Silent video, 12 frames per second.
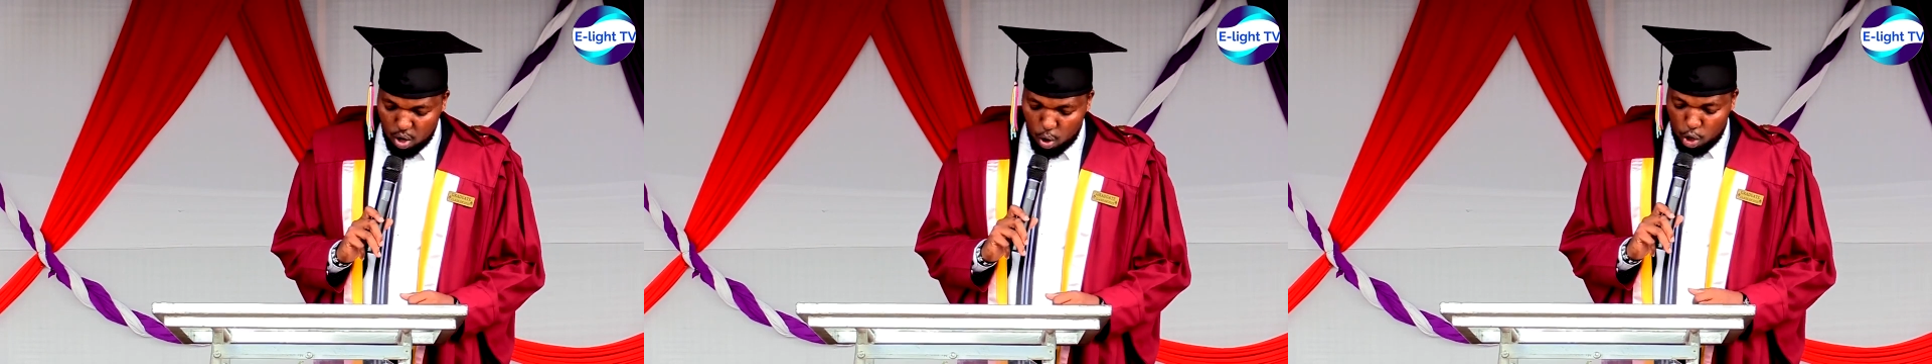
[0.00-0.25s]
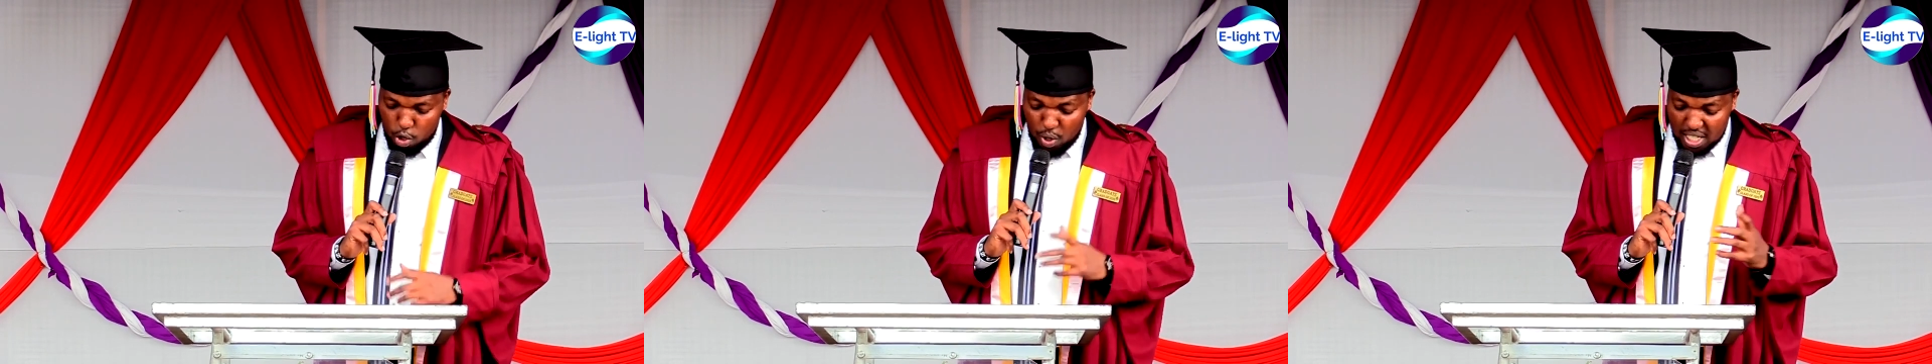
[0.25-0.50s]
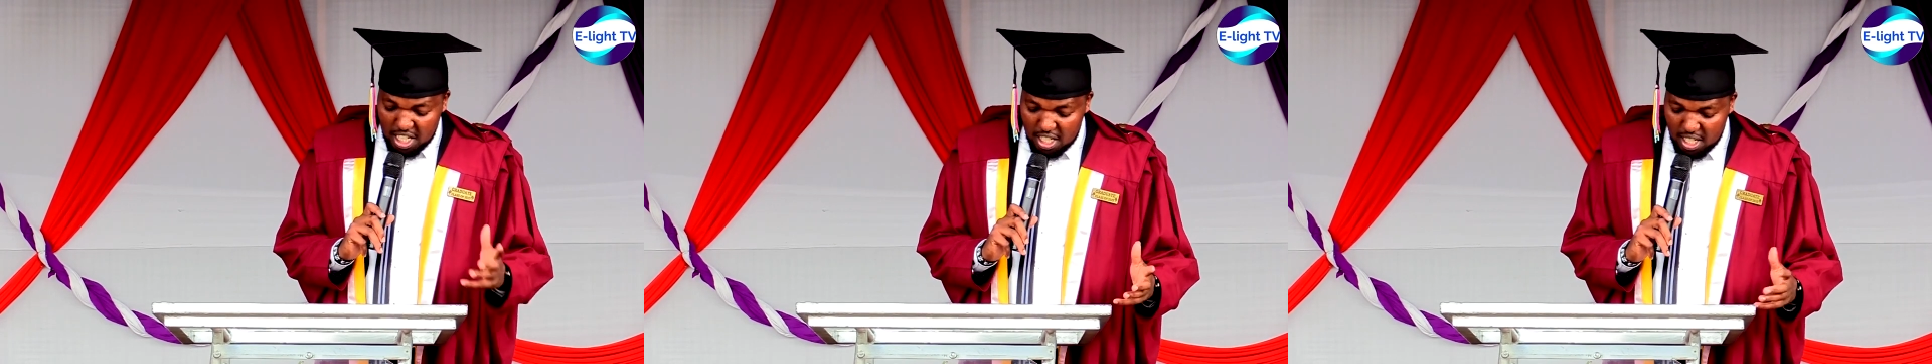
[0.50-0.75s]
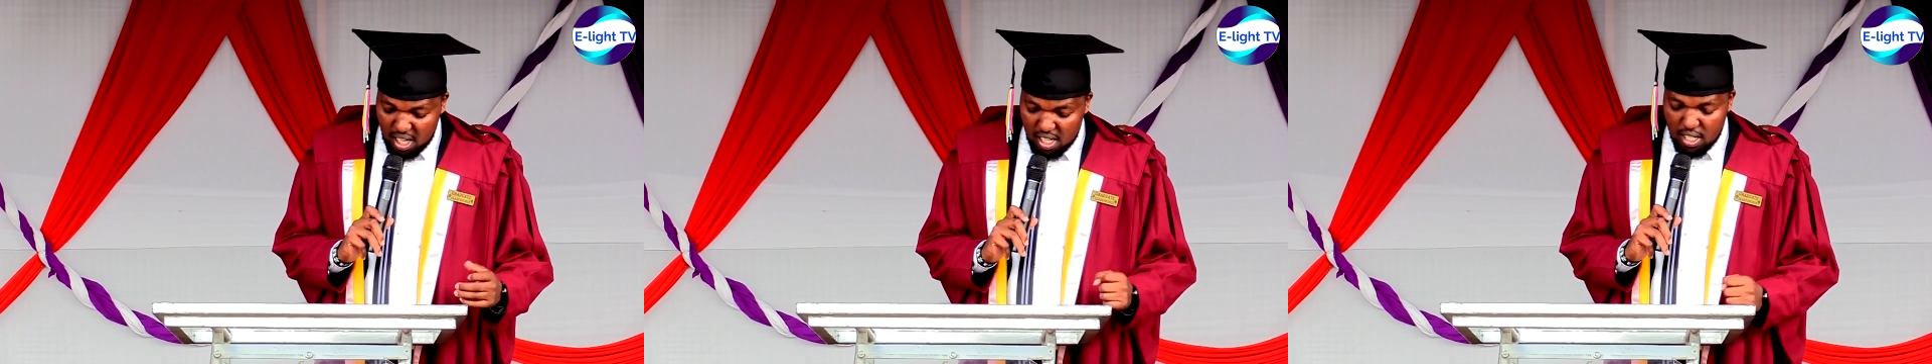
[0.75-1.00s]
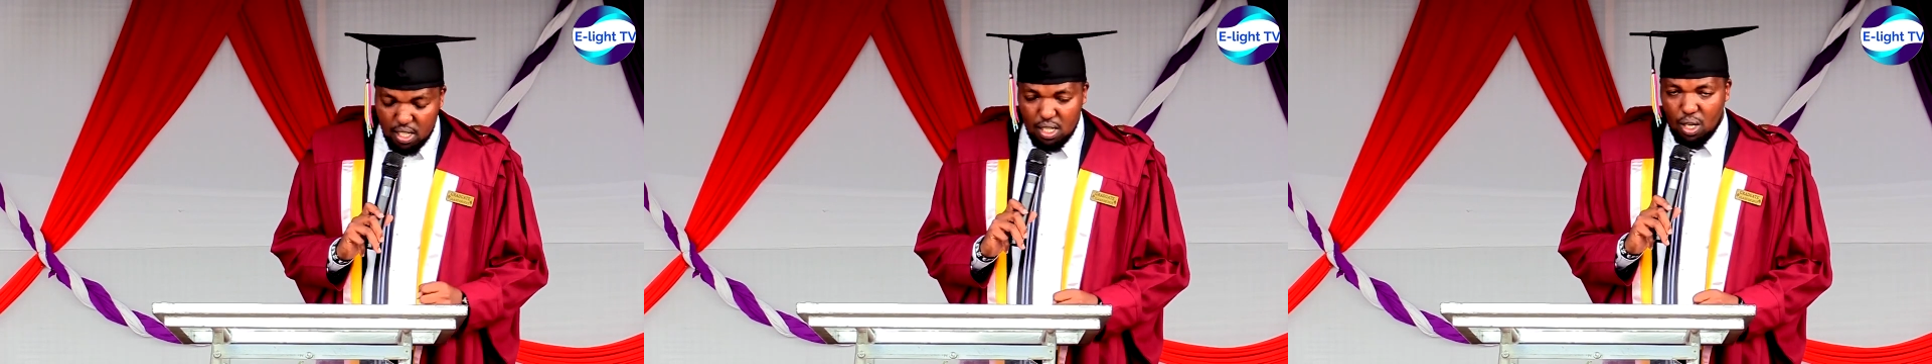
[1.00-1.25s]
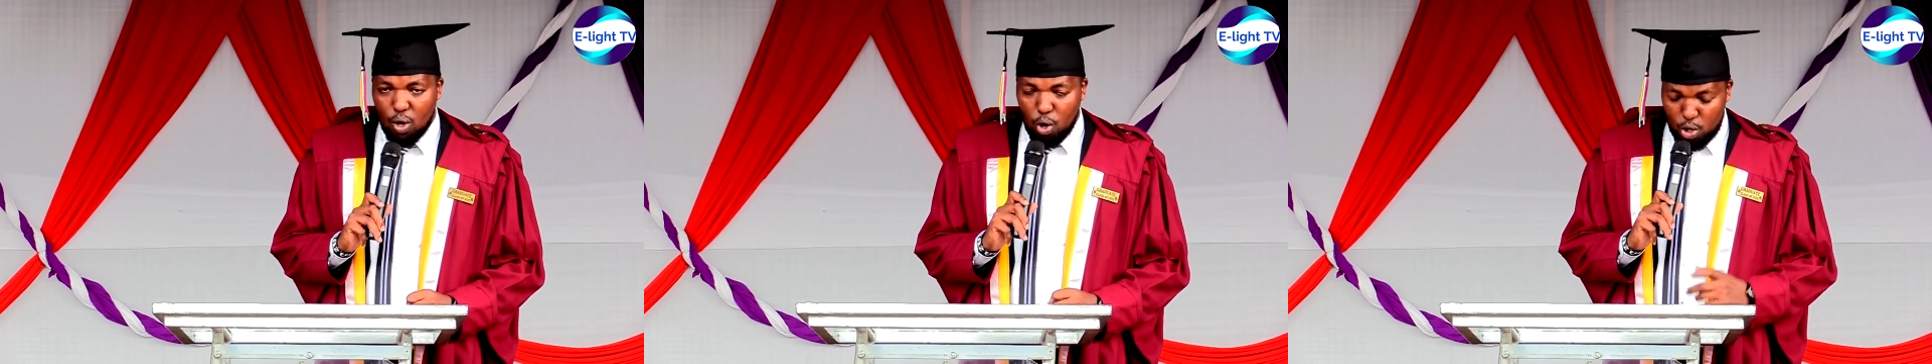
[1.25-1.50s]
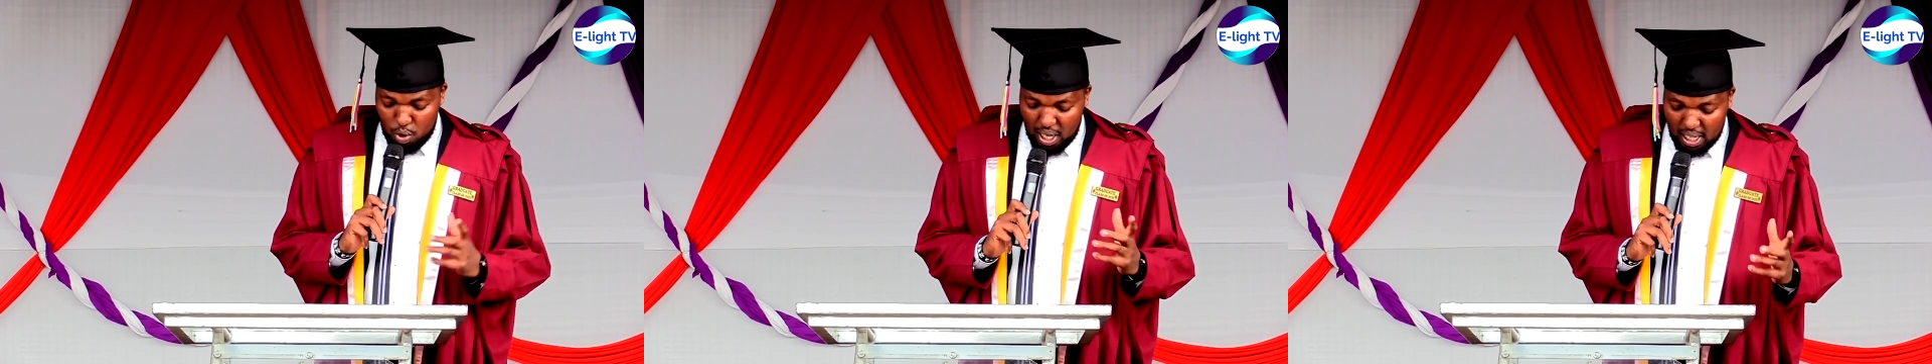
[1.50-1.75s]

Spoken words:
or your teachers or your